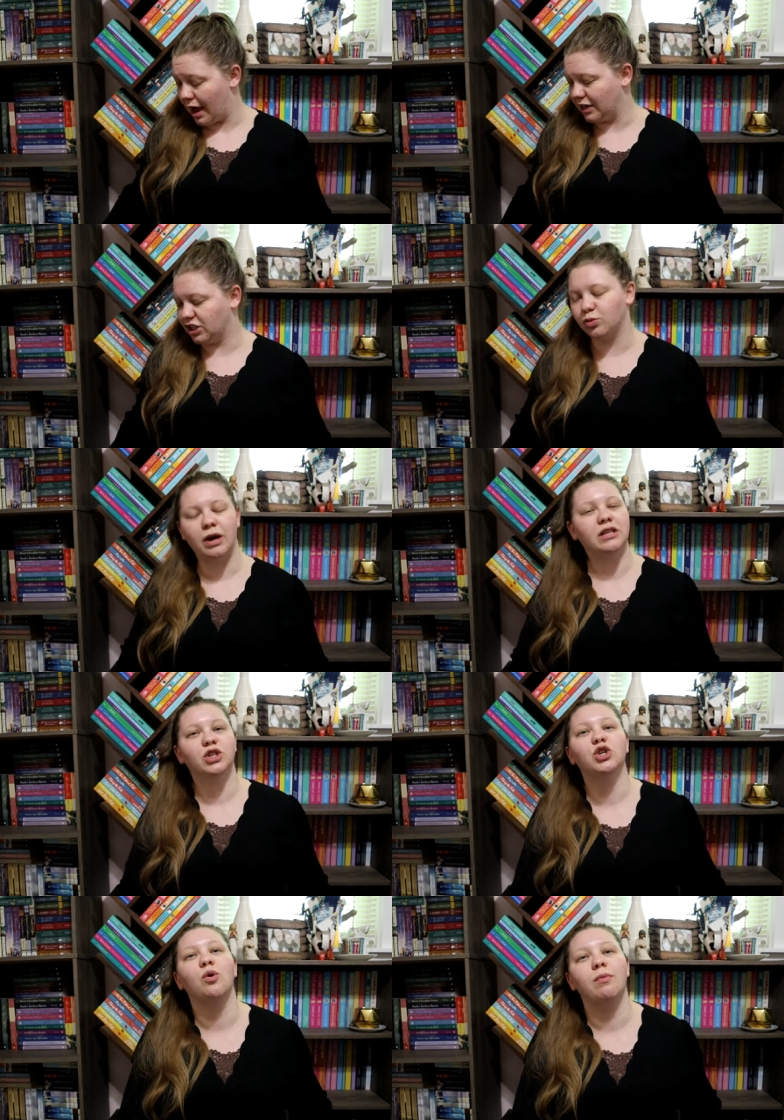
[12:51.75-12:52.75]
I just
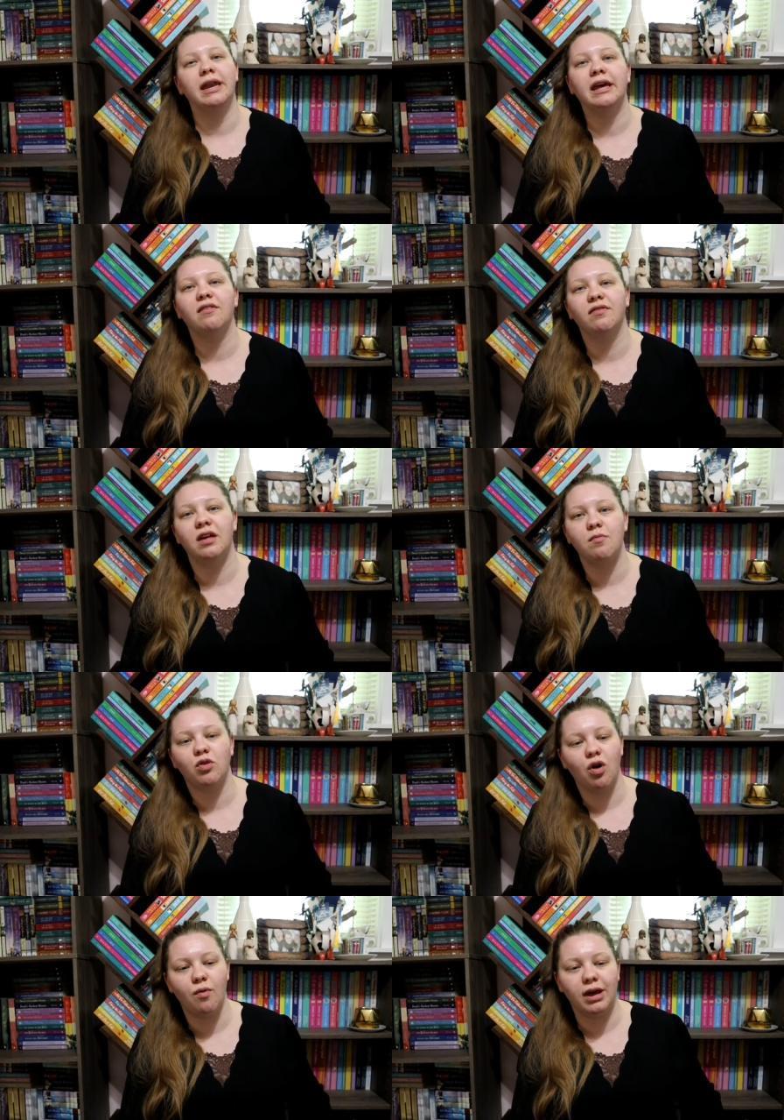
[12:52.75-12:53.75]
read so many of
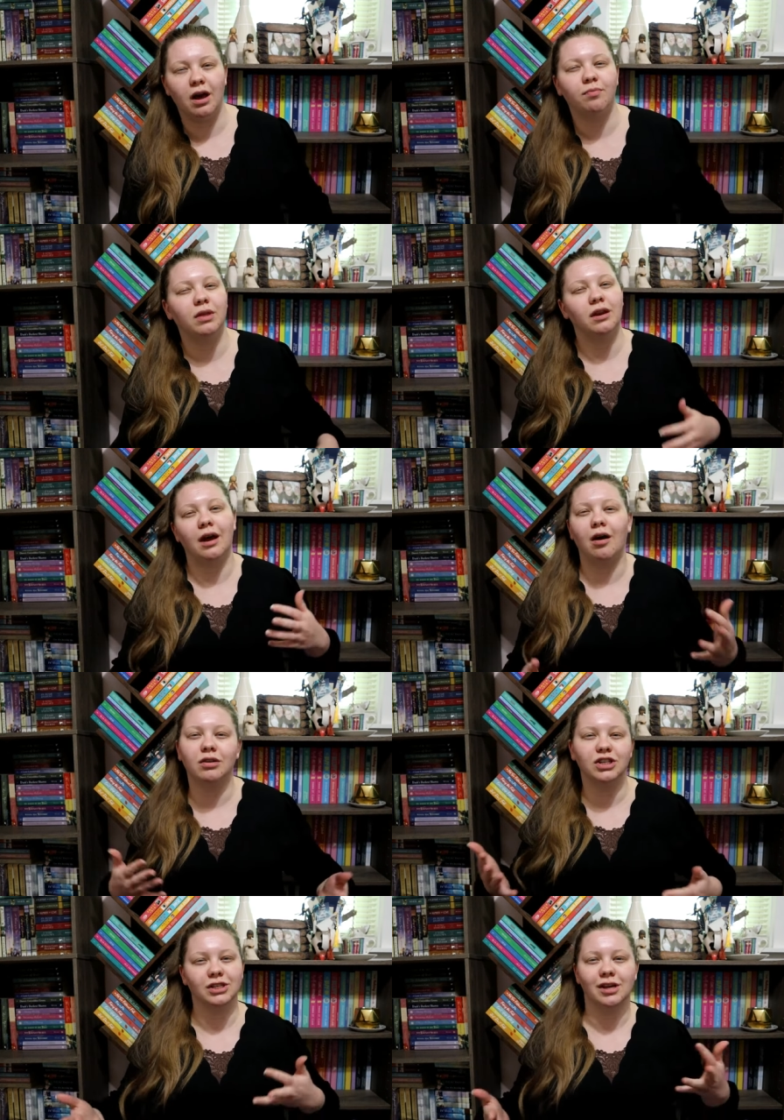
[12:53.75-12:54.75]
them growing up that
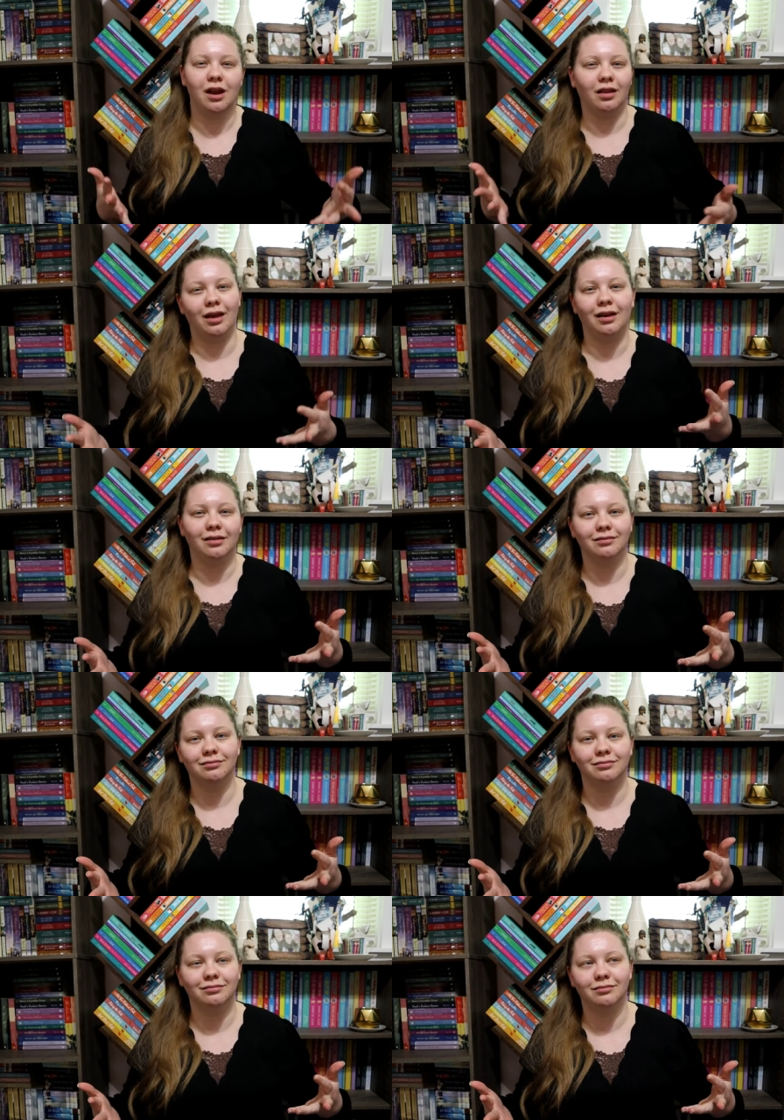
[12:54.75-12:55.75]
now it's just kind of like
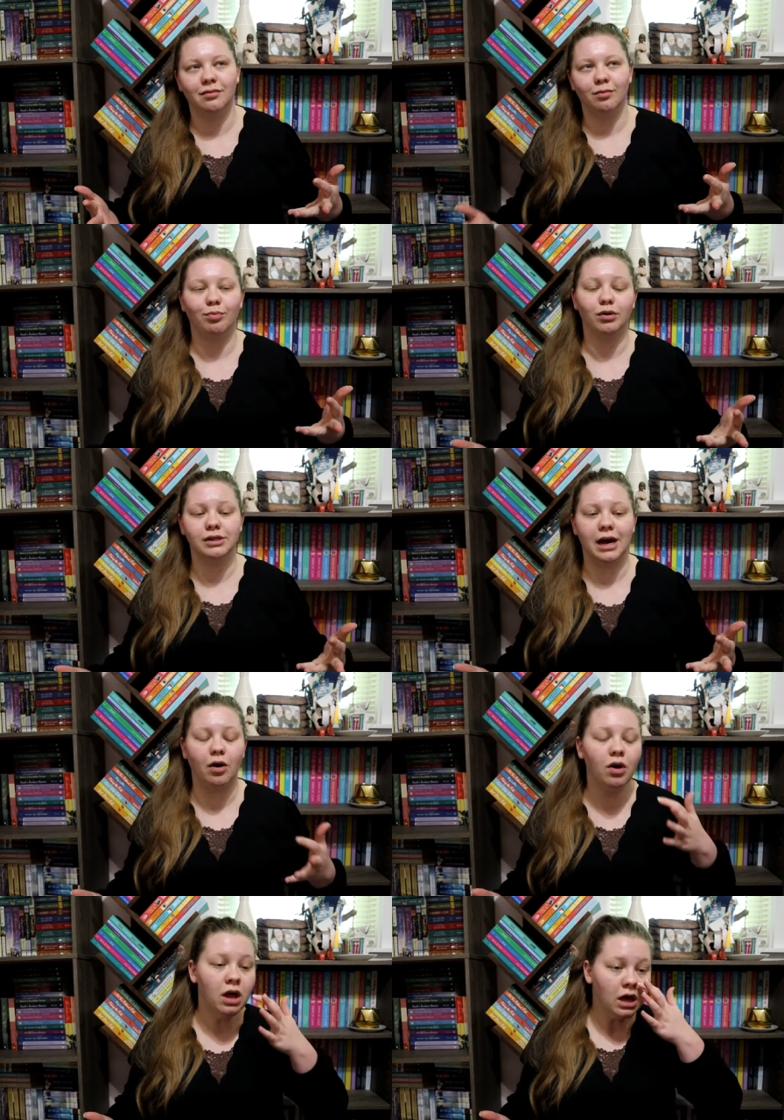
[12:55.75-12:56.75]
burnt
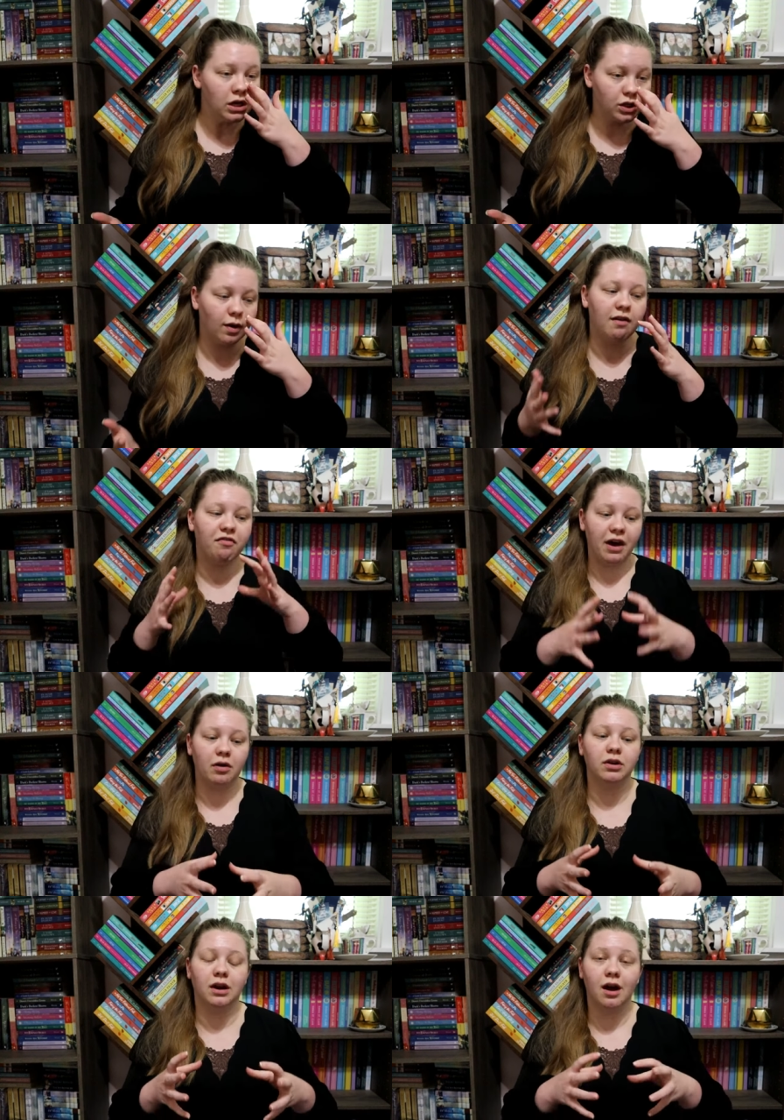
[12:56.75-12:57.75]
out. So I
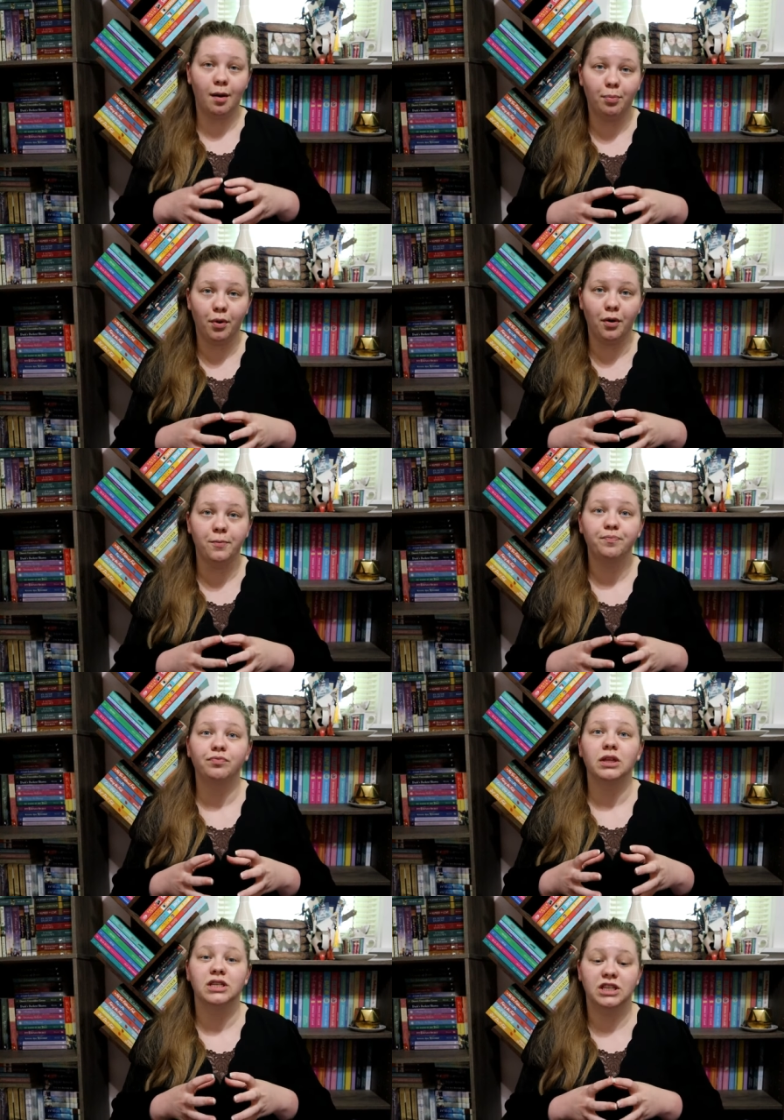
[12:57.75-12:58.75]
found a couple
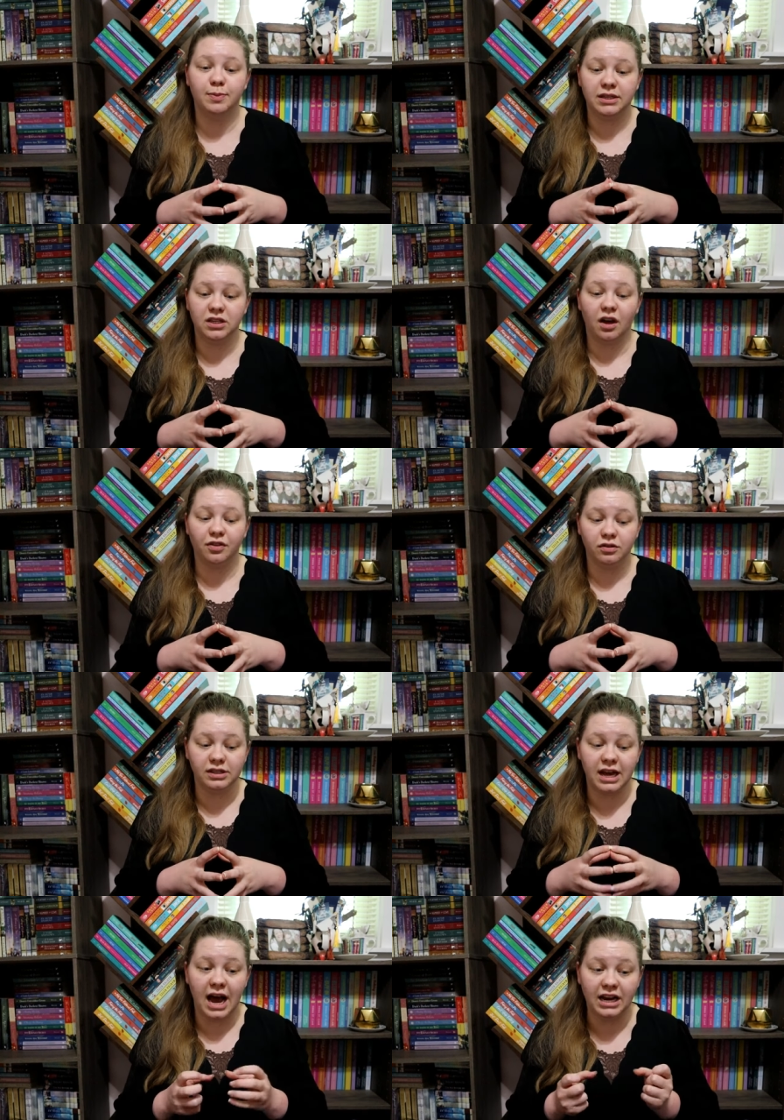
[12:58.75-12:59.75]
suspense
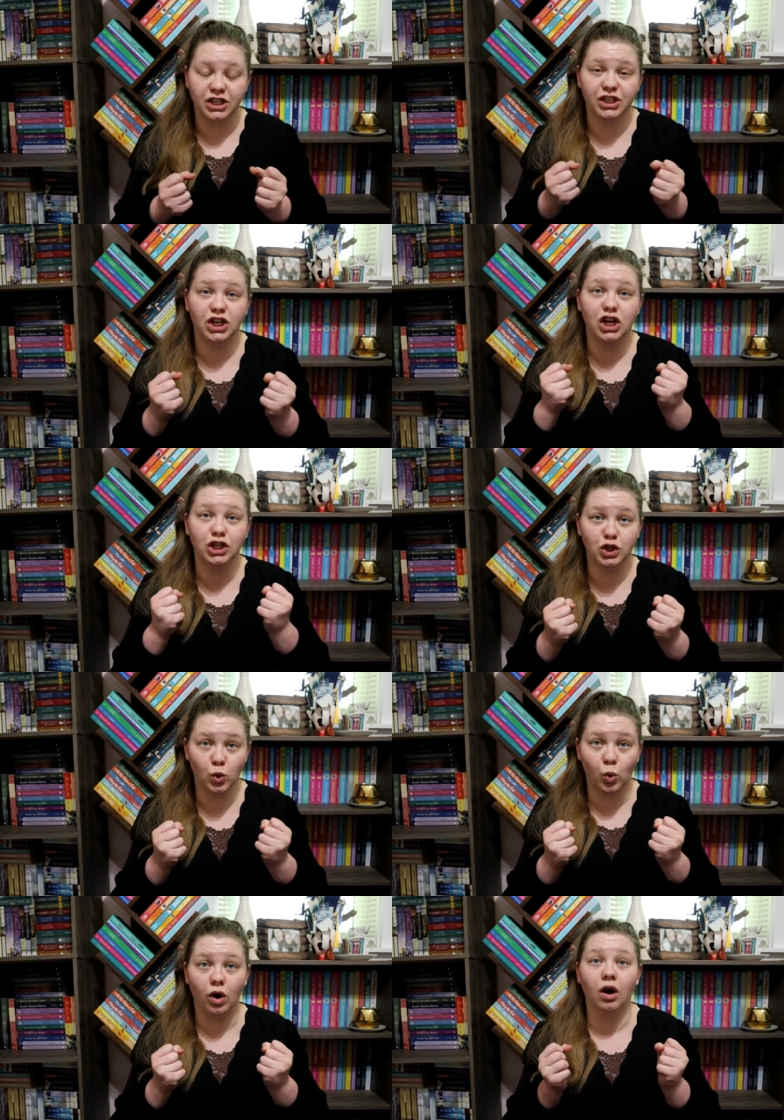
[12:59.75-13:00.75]
authors that I just
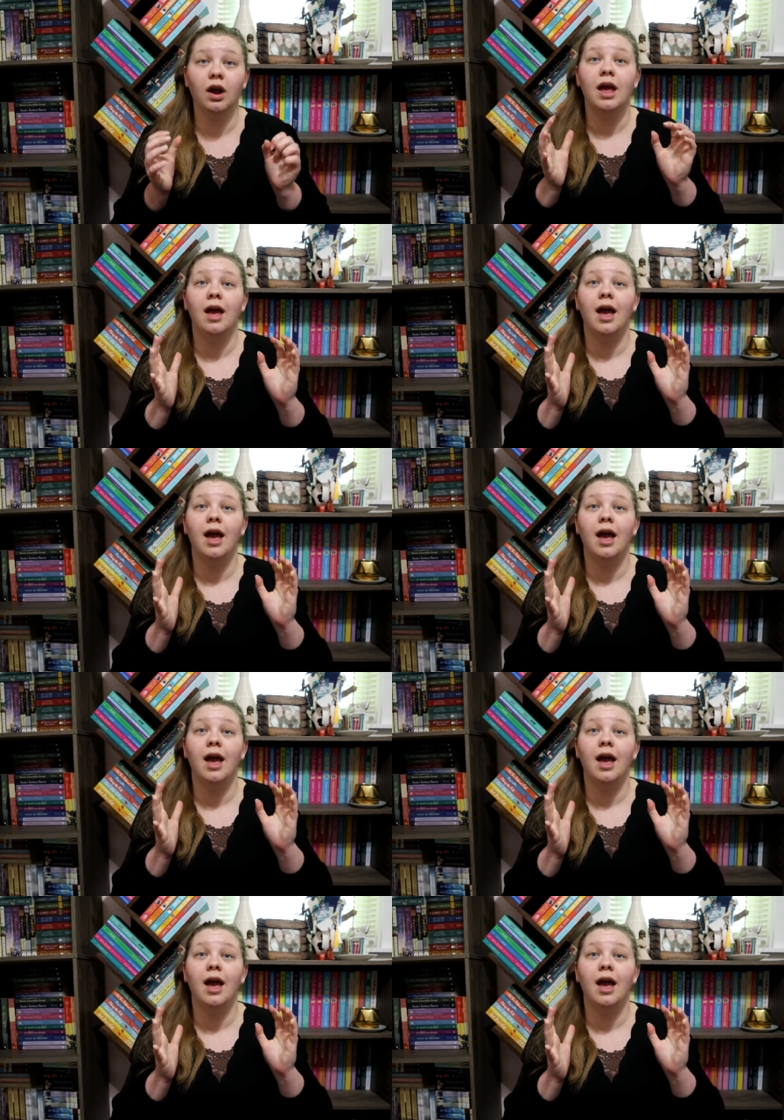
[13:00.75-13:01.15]
adore